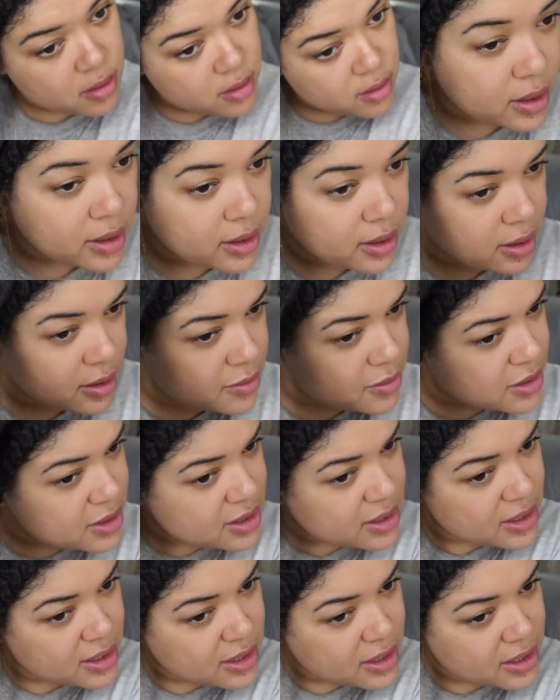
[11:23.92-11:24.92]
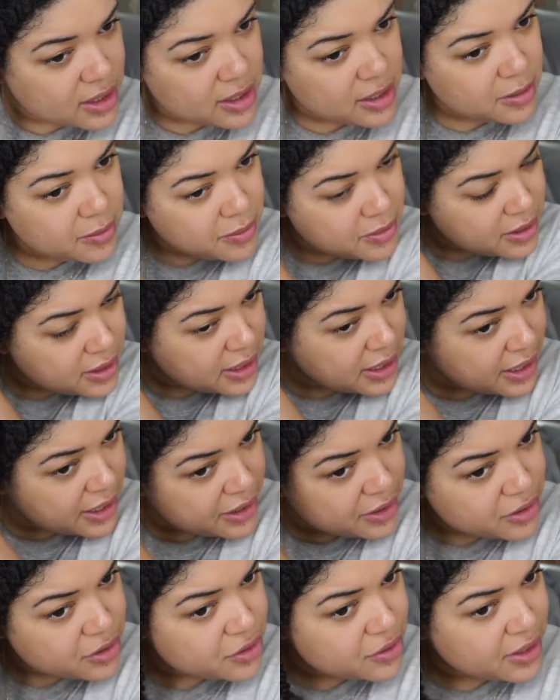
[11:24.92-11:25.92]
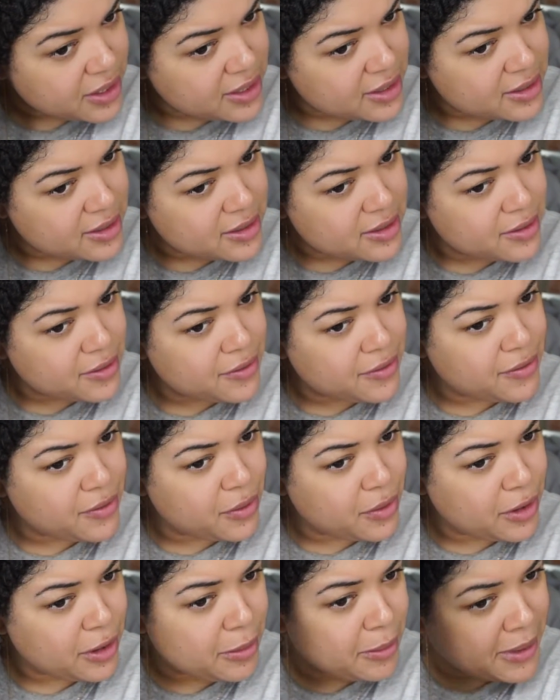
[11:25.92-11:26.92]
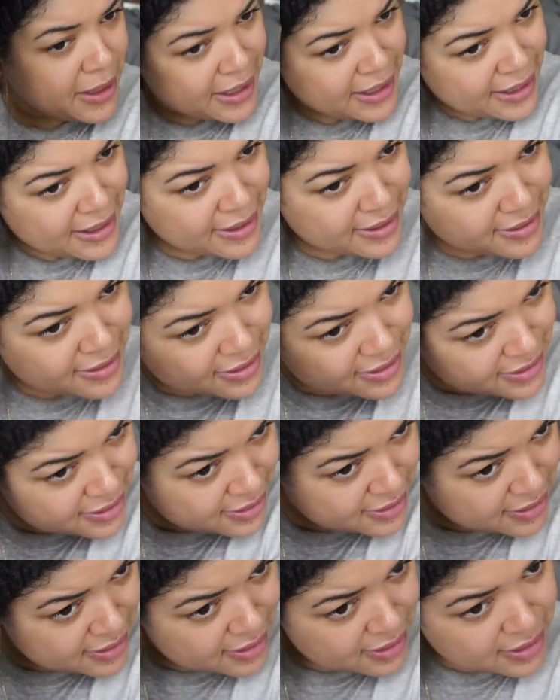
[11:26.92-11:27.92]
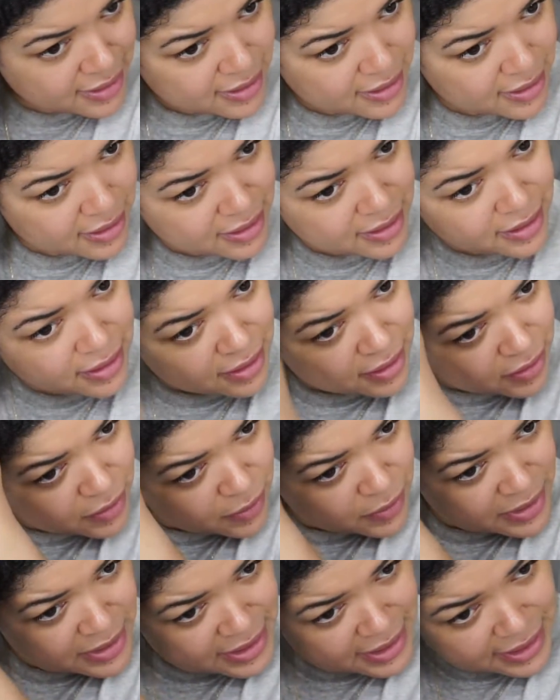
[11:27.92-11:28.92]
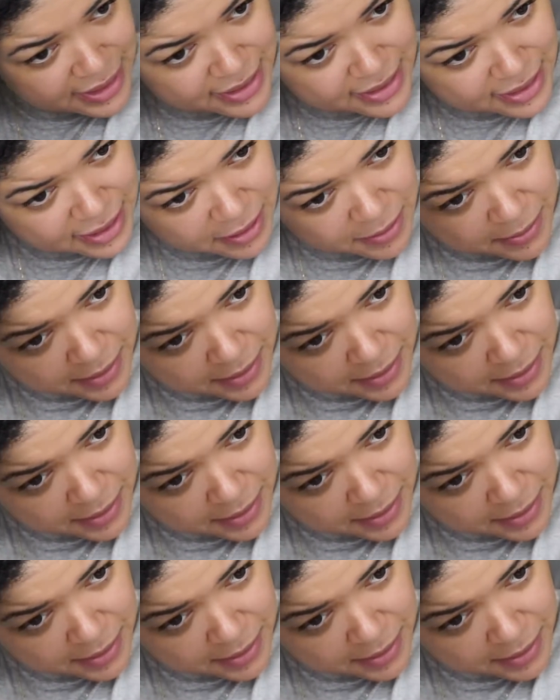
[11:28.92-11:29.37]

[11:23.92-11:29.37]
And I think I'm just gonna keep the hairdress for my ends once I get to the